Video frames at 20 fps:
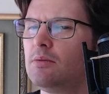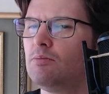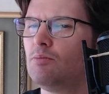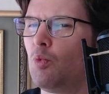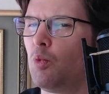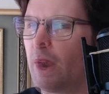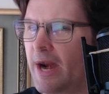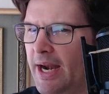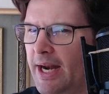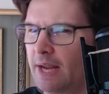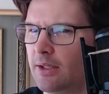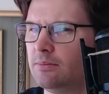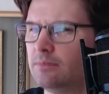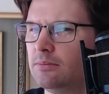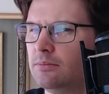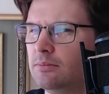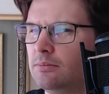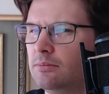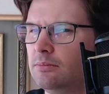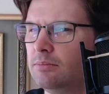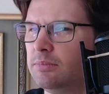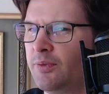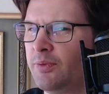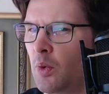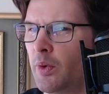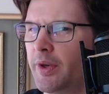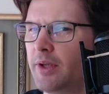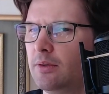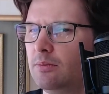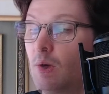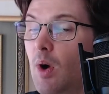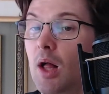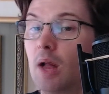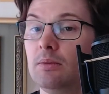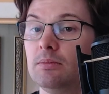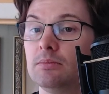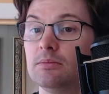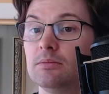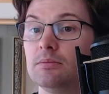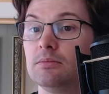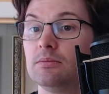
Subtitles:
winning before you? Well,